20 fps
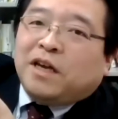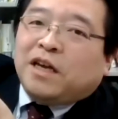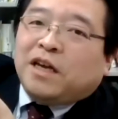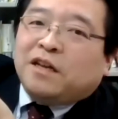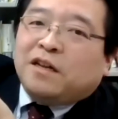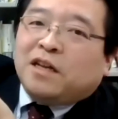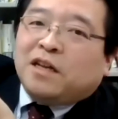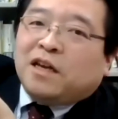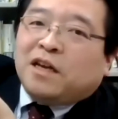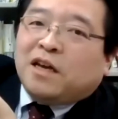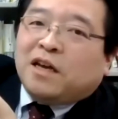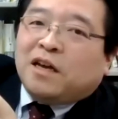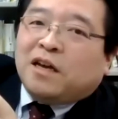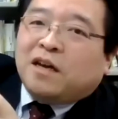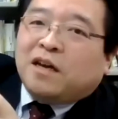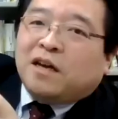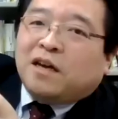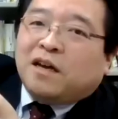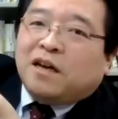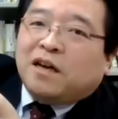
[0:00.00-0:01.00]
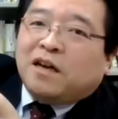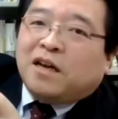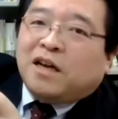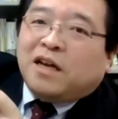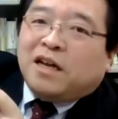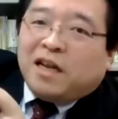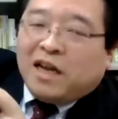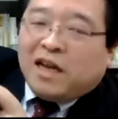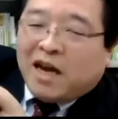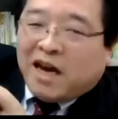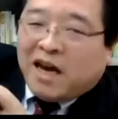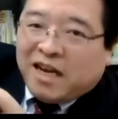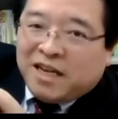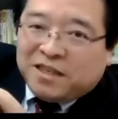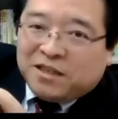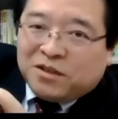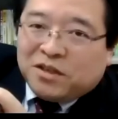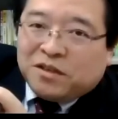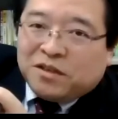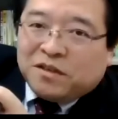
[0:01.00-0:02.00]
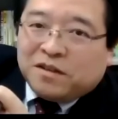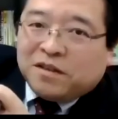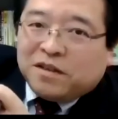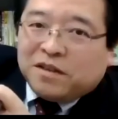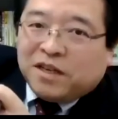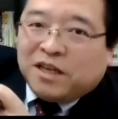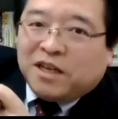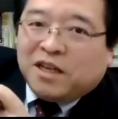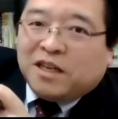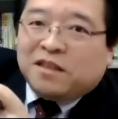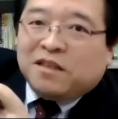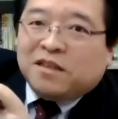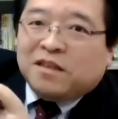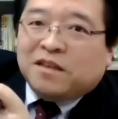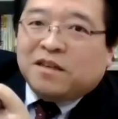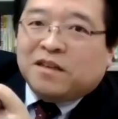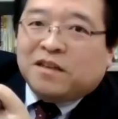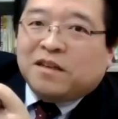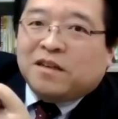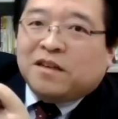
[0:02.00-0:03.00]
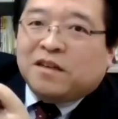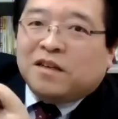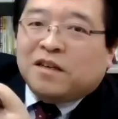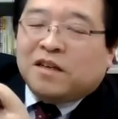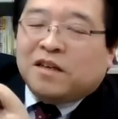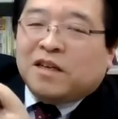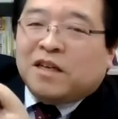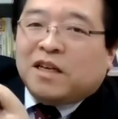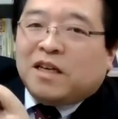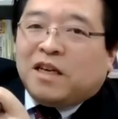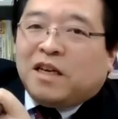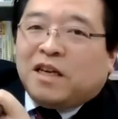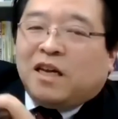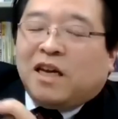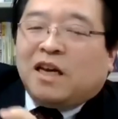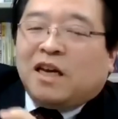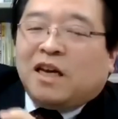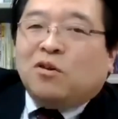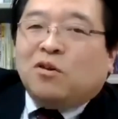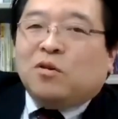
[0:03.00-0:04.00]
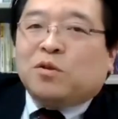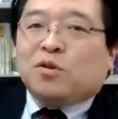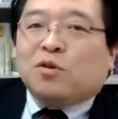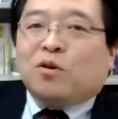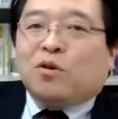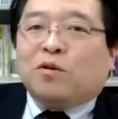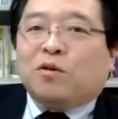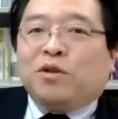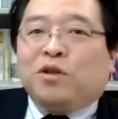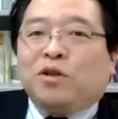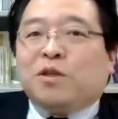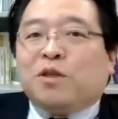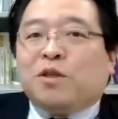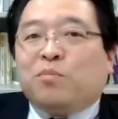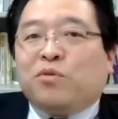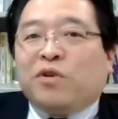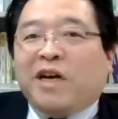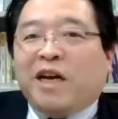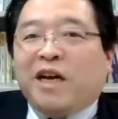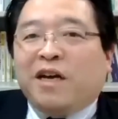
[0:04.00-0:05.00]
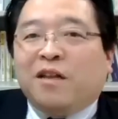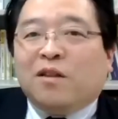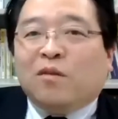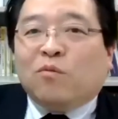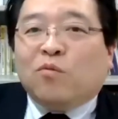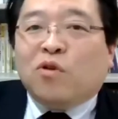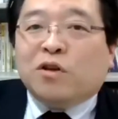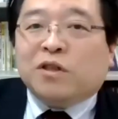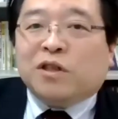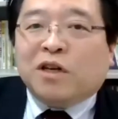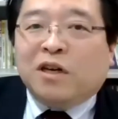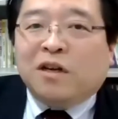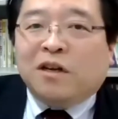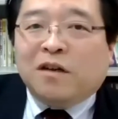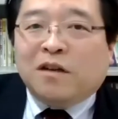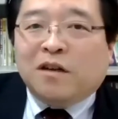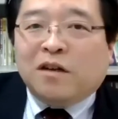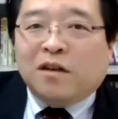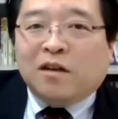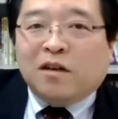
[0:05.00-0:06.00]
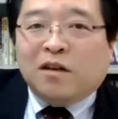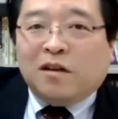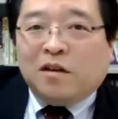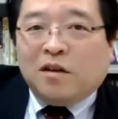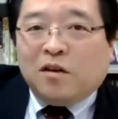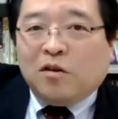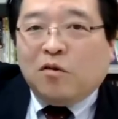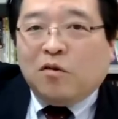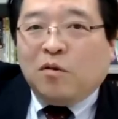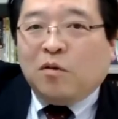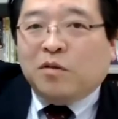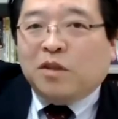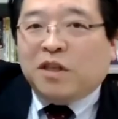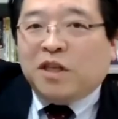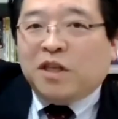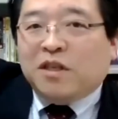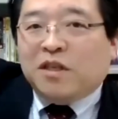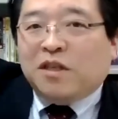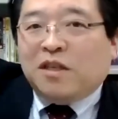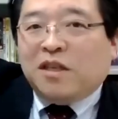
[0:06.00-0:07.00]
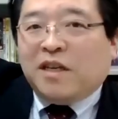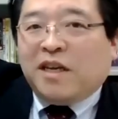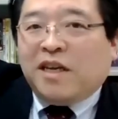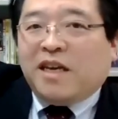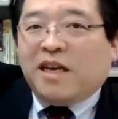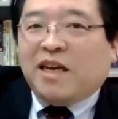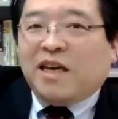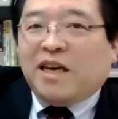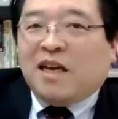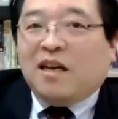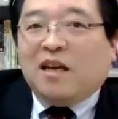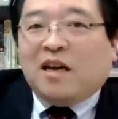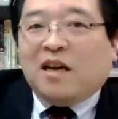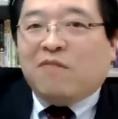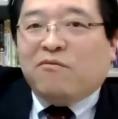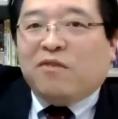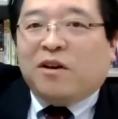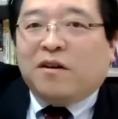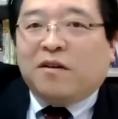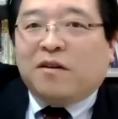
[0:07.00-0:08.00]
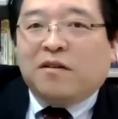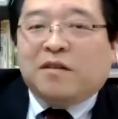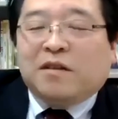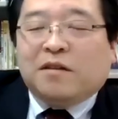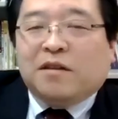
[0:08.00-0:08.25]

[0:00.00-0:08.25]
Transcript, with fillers: and uh, ice in it, and also you spray water on this uh, cover.